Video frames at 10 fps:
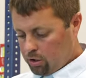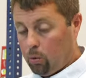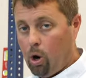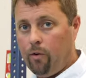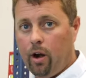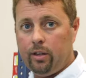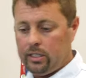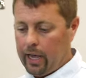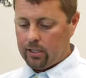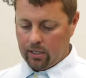So we're over here at
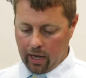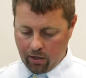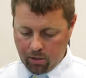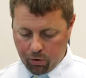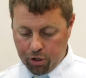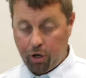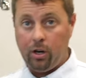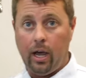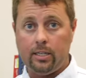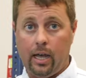the test stands, and we'll show
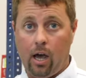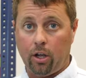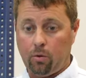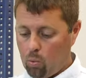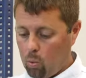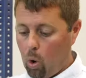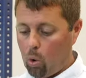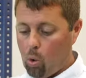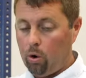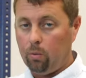you guys how to,
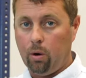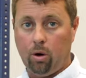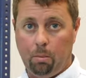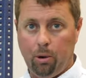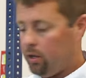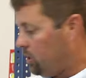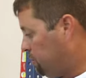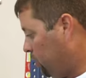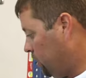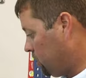what order we want to put
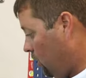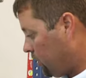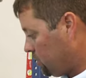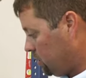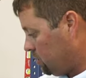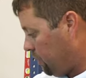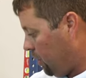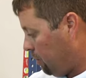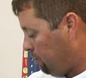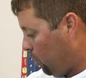these pulleys on, because this is
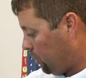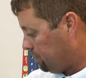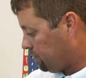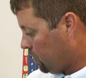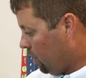very important.